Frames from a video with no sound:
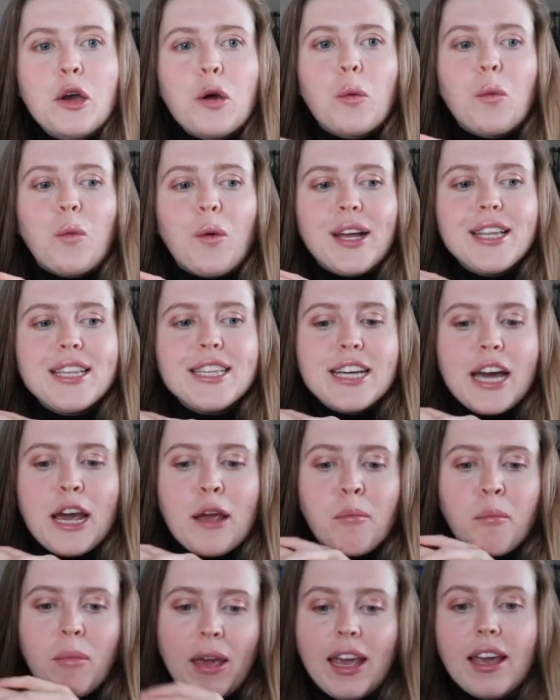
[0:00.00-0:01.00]
once
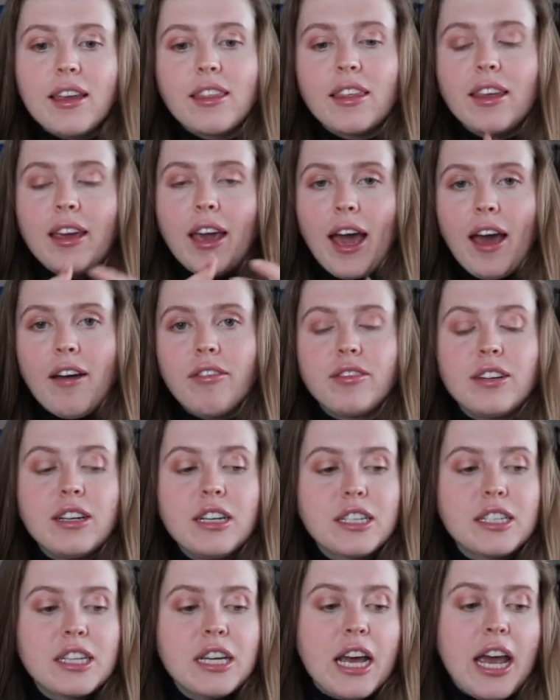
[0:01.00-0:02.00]
I make the
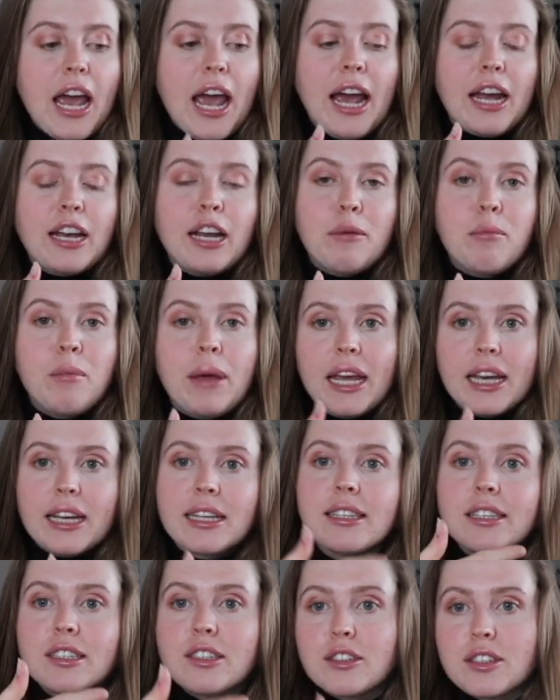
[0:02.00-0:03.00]
effort and I make a
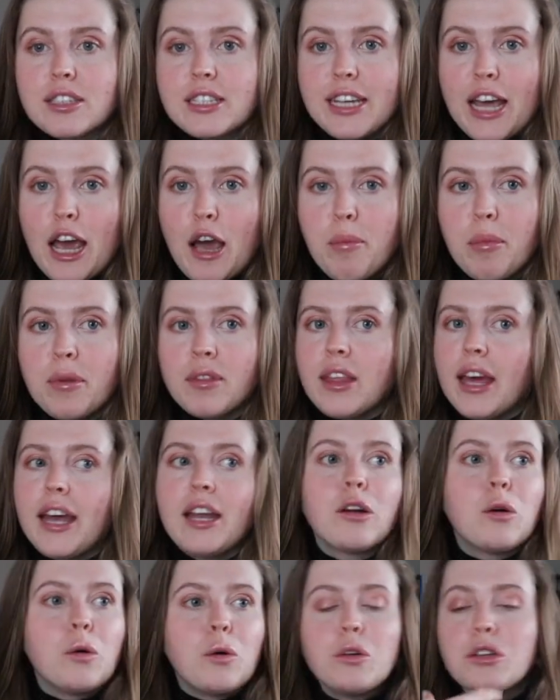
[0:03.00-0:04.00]
little step,
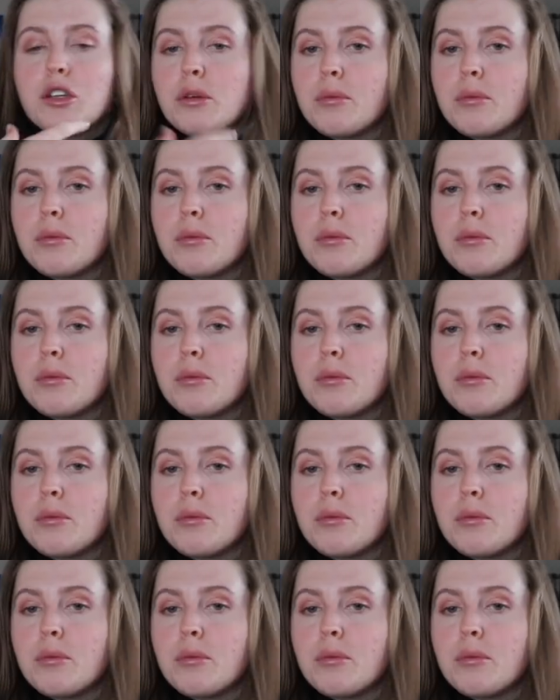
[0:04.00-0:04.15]
then all the